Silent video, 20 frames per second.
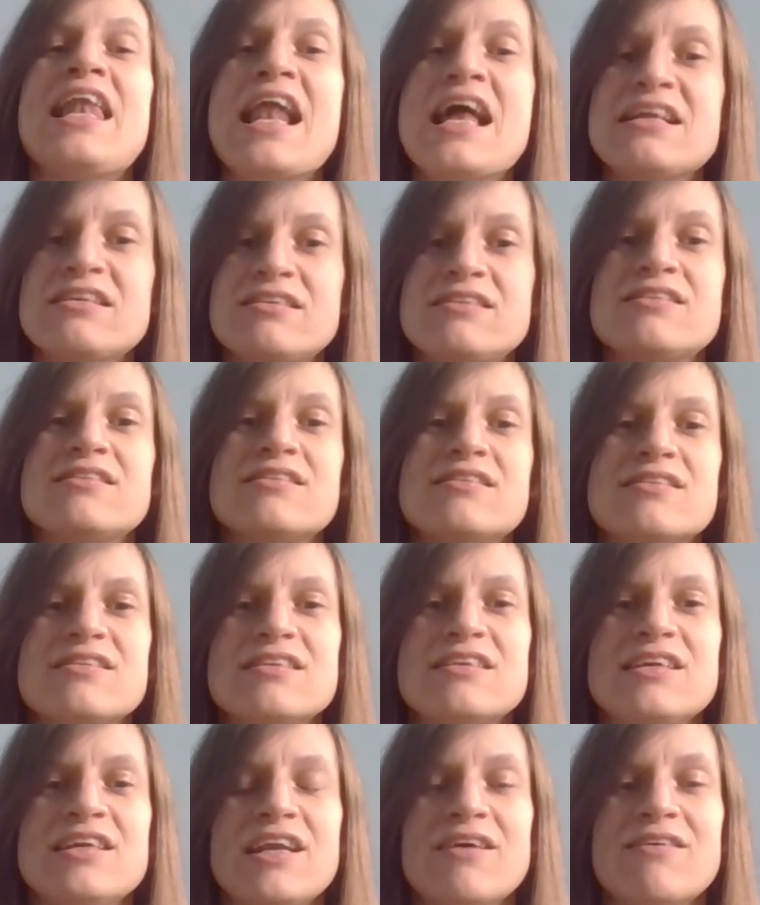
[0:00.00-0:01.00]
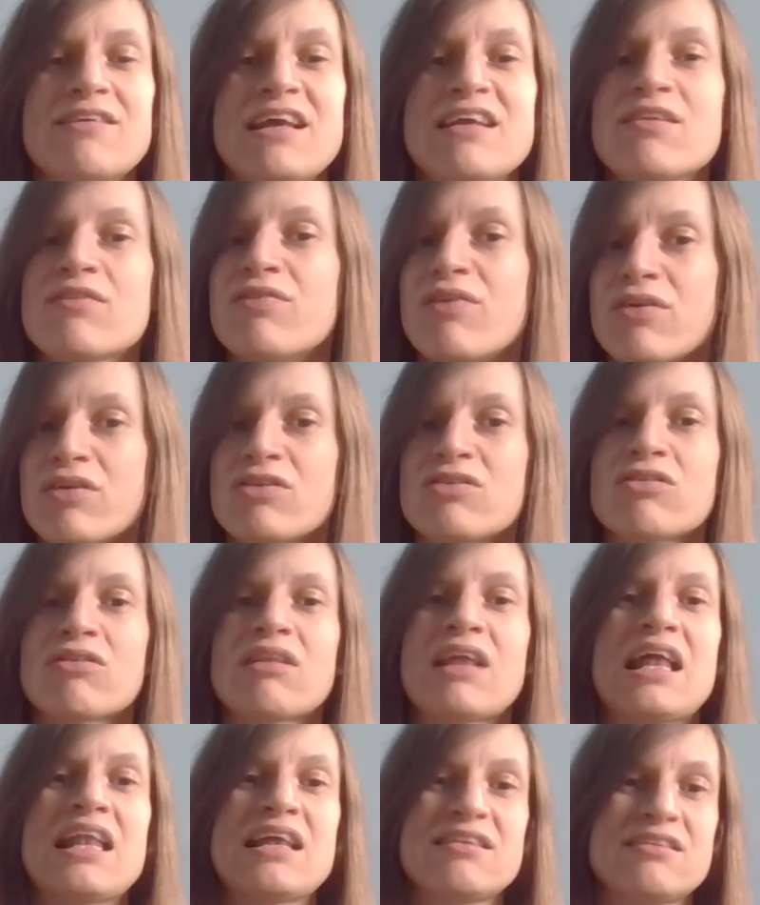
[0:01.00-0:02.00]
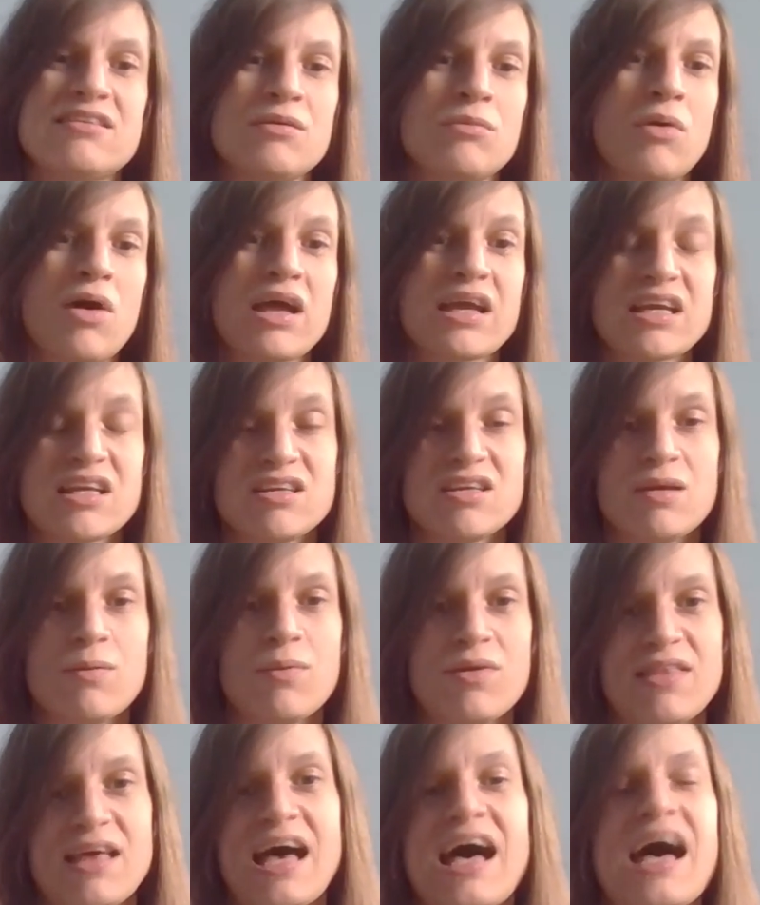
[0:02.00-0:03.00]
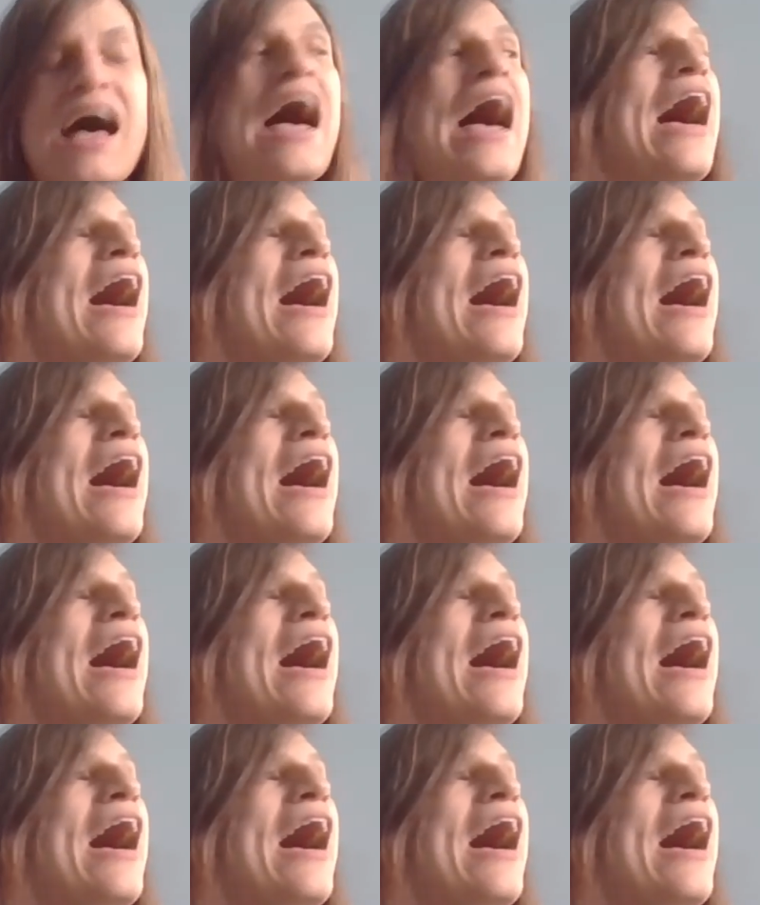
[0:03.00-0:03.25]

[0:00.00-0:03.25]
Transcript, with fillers: Let's, you know, let's focus on that. Let's see what I can do with that.